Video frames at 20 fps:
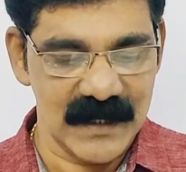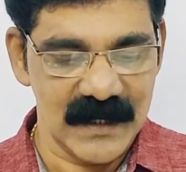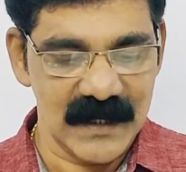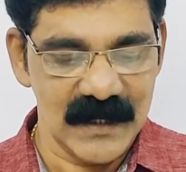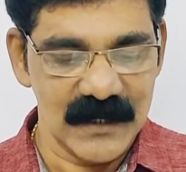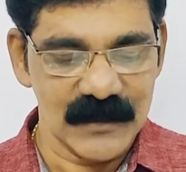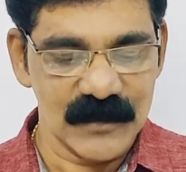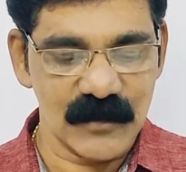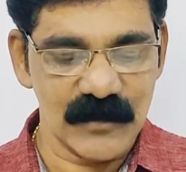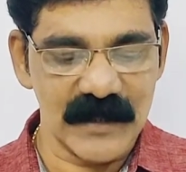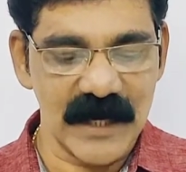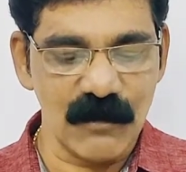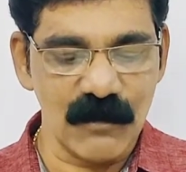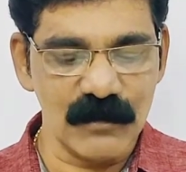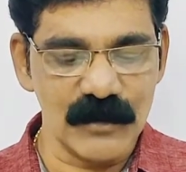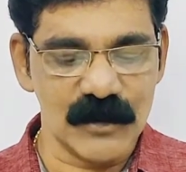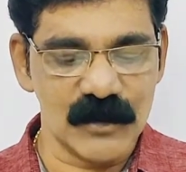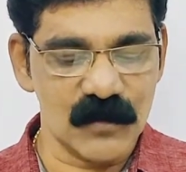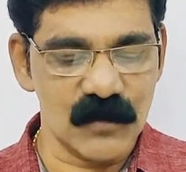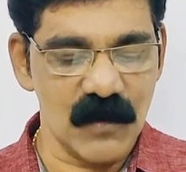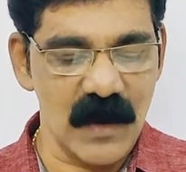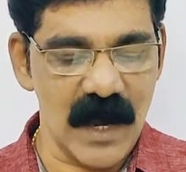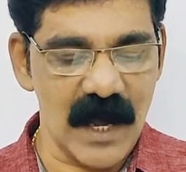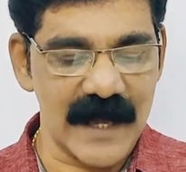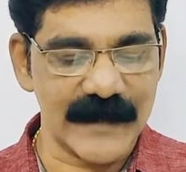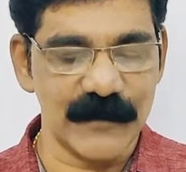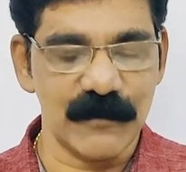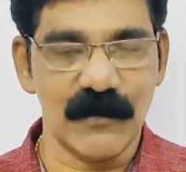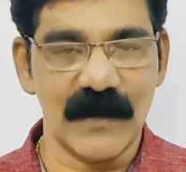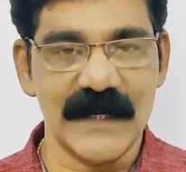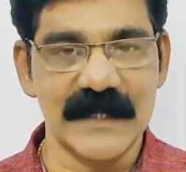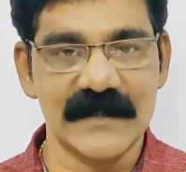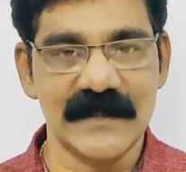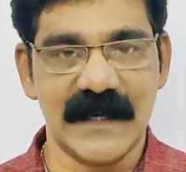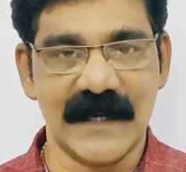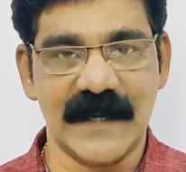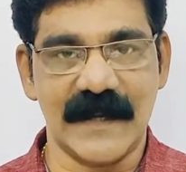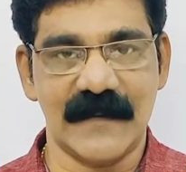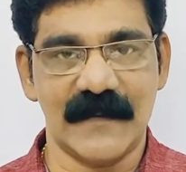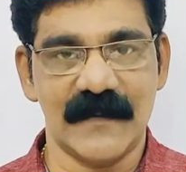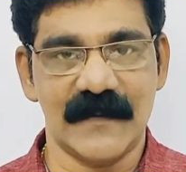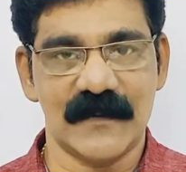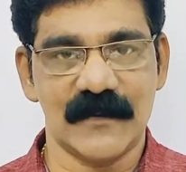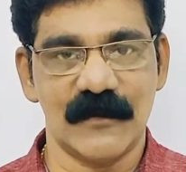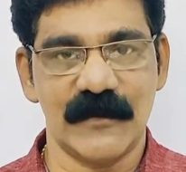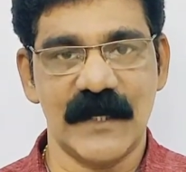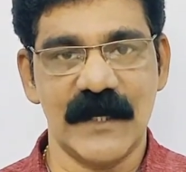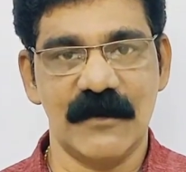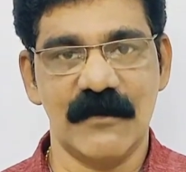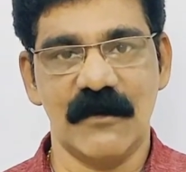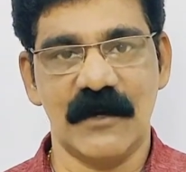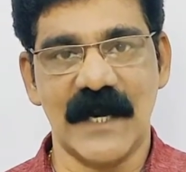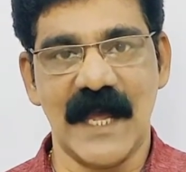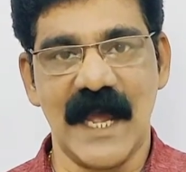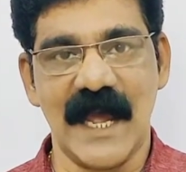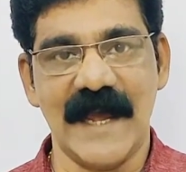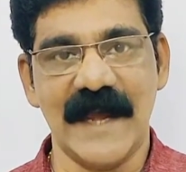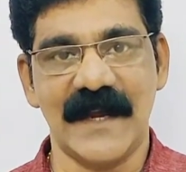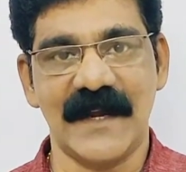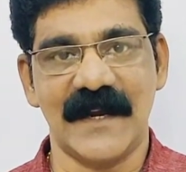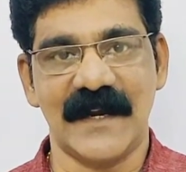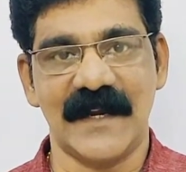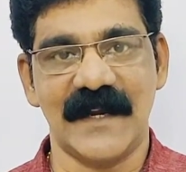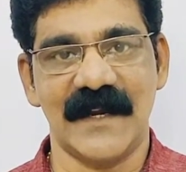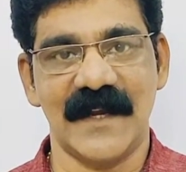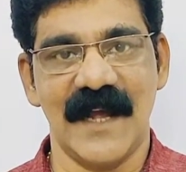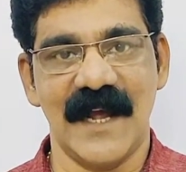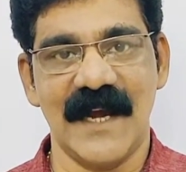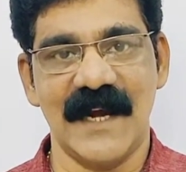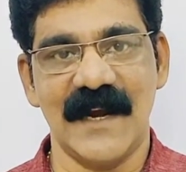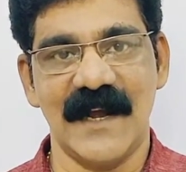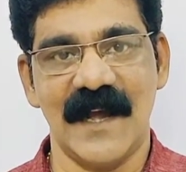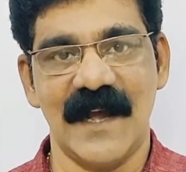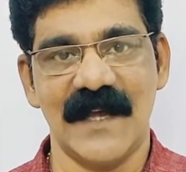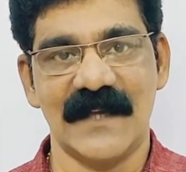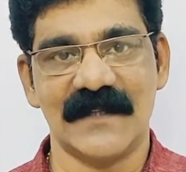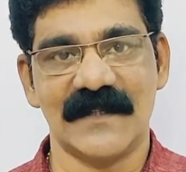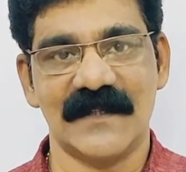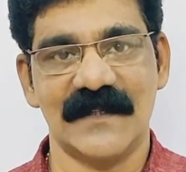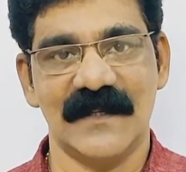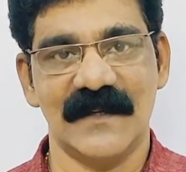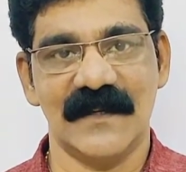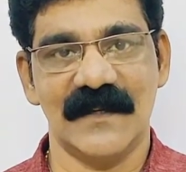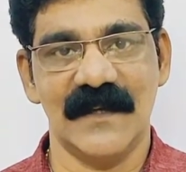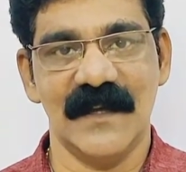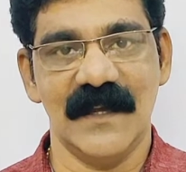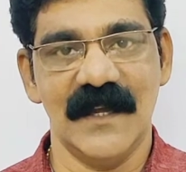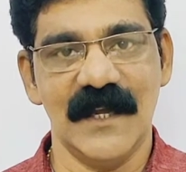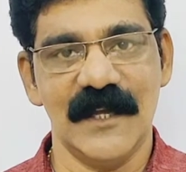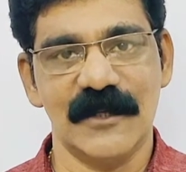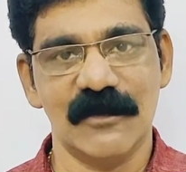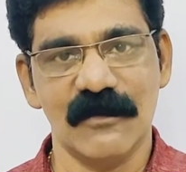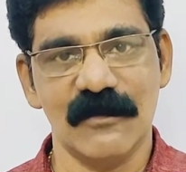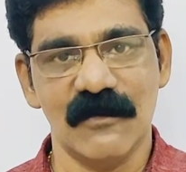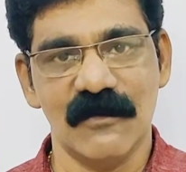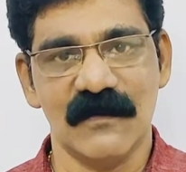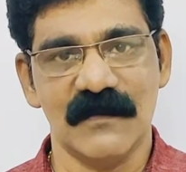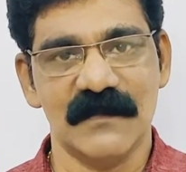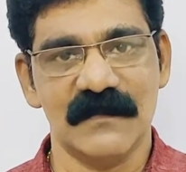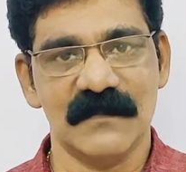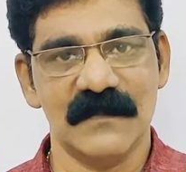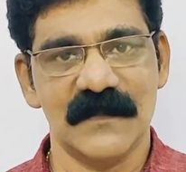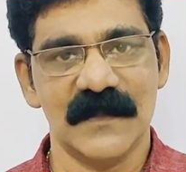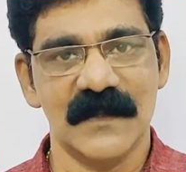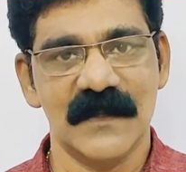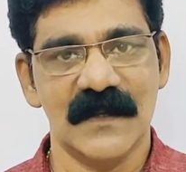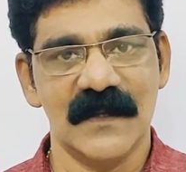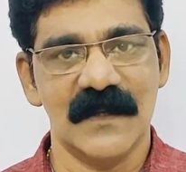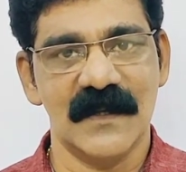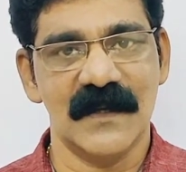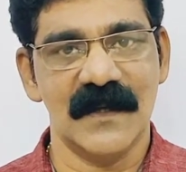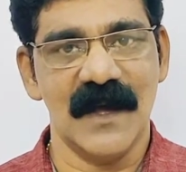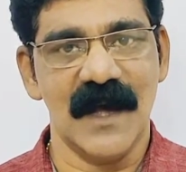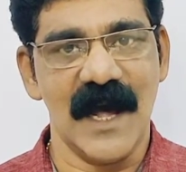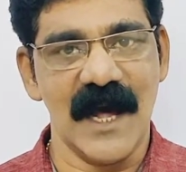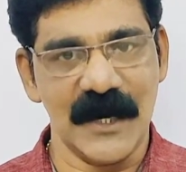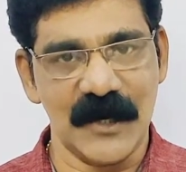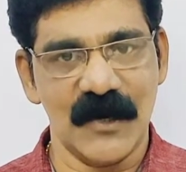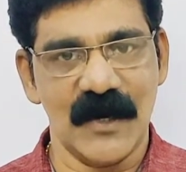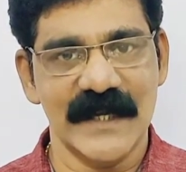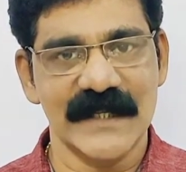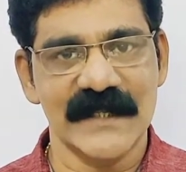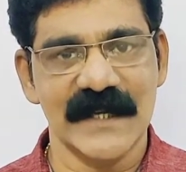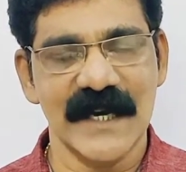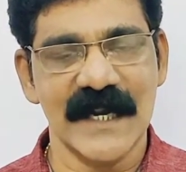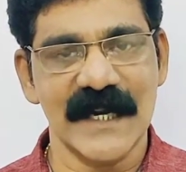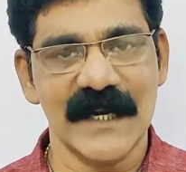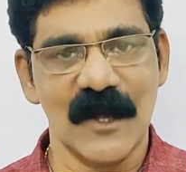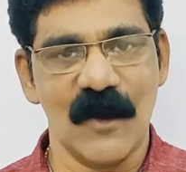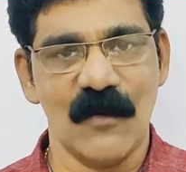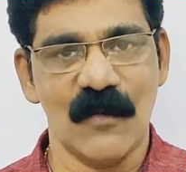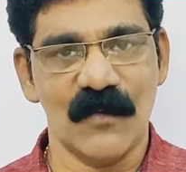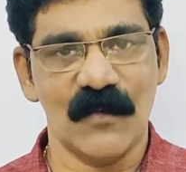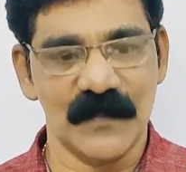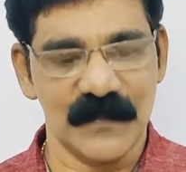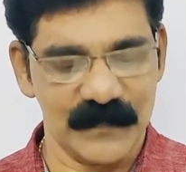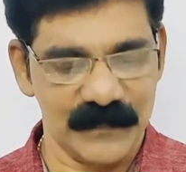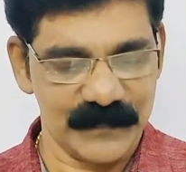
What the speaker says: So now, Joe, are you listening? So he got angry and asked her, "Hey Joe, are you listening now?"